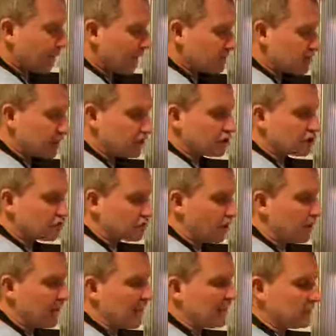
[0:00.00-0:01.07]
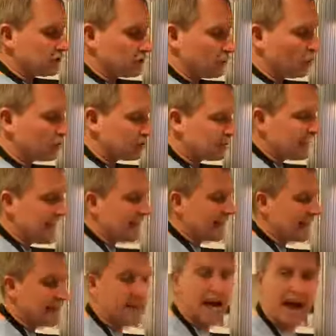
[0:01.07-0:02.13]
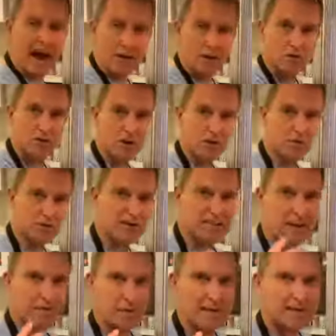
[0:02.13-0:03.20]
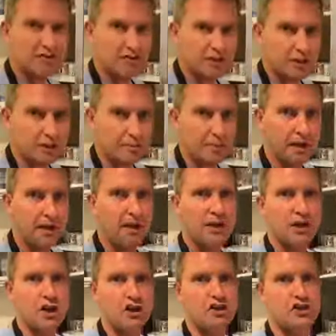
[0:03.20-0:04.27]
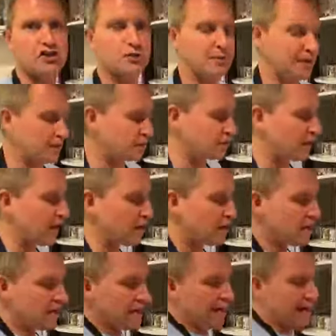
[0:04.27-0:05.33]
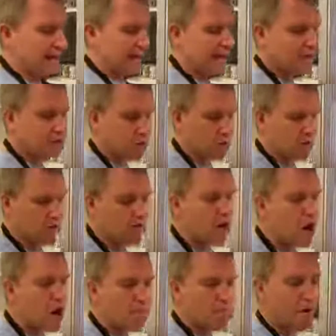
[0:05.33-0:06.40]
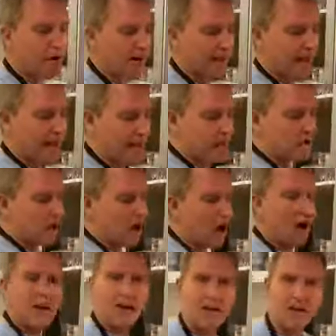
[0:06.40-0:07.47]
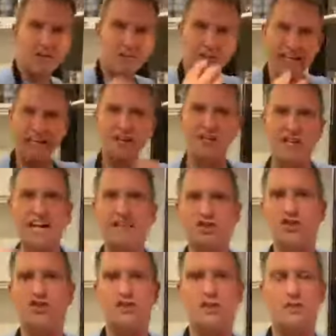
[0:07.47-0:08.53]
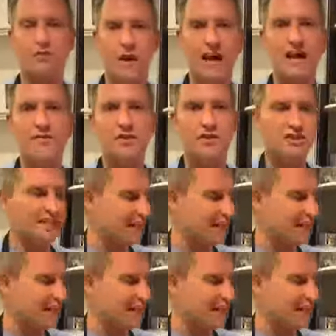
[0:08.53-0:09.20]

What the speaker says: So you just drop it in towards the end, and also it'll still have a bit of crispness to it as well. And as you will have learned by now, I love to get the textures and the flavours